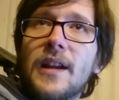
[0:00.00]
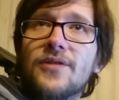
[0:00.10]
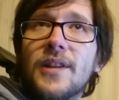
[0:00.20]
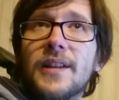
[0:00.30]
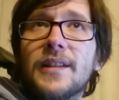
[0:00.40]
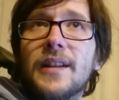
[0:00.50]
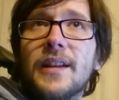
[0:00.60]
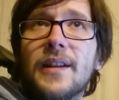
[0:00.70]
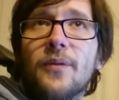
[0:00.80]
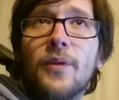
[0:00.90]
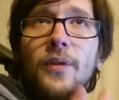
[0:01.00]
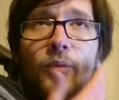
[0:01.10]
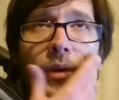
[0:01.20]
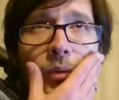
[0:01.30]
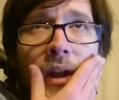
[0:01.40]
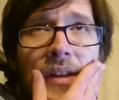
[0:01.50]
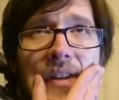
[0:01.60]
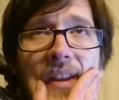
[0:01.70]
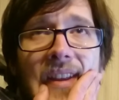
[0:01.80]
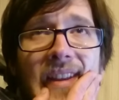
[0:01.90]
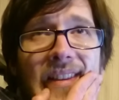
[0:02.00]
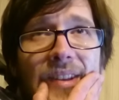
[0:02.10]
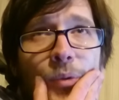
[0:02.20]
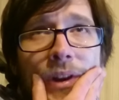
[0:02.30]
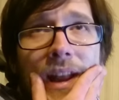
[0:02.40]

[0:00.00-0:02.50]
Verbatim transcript: Well, actually, uh, we, we ran the,